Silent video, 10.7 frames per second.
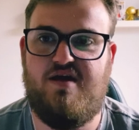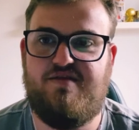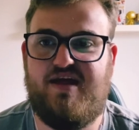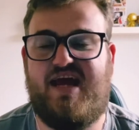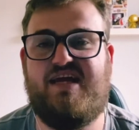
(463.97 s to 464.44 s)

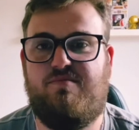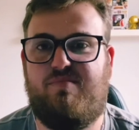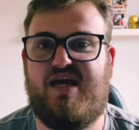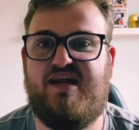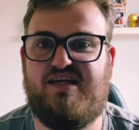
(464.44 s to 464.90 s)
that he can
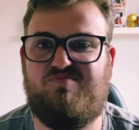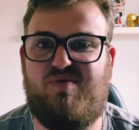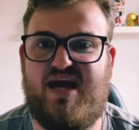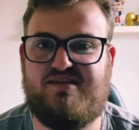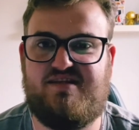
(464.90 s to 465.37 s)
be at his
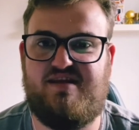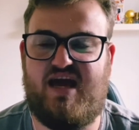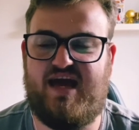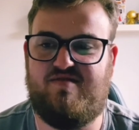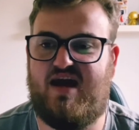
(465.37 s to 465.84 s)
best,
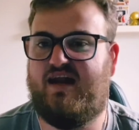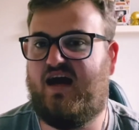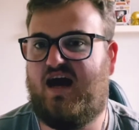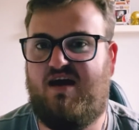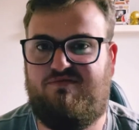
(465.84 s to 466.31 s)
then that
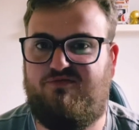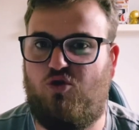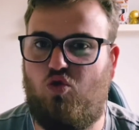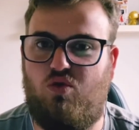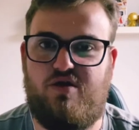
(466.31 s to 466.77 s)
half
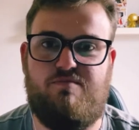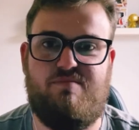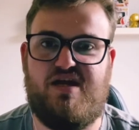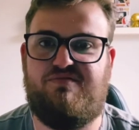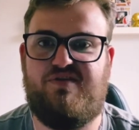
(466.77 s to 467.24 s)
forward
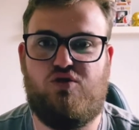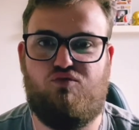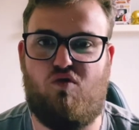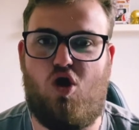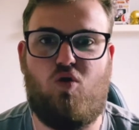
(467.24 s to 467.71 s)
midfield
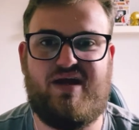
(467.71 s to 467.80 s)
role,